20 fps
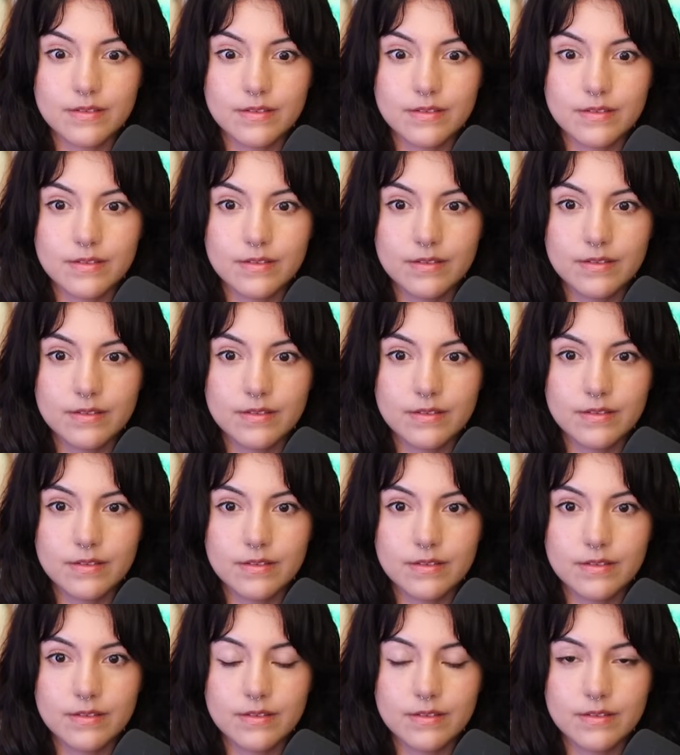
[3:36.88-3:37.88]

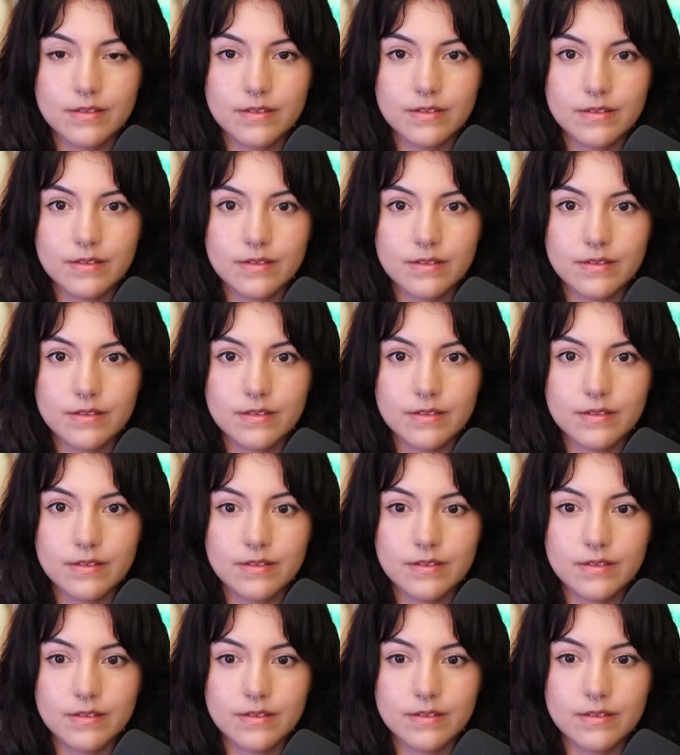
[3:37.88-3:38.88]

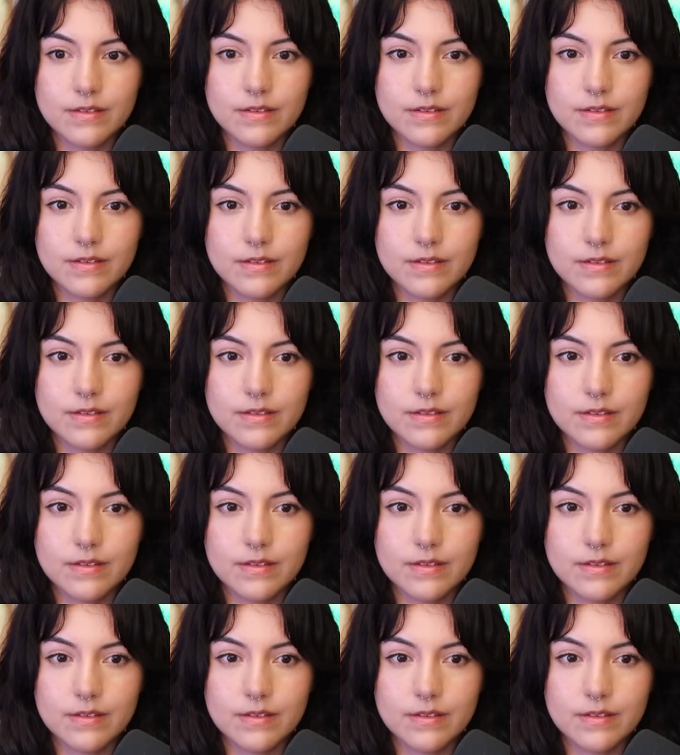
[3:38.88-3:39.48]
Nobody speaks.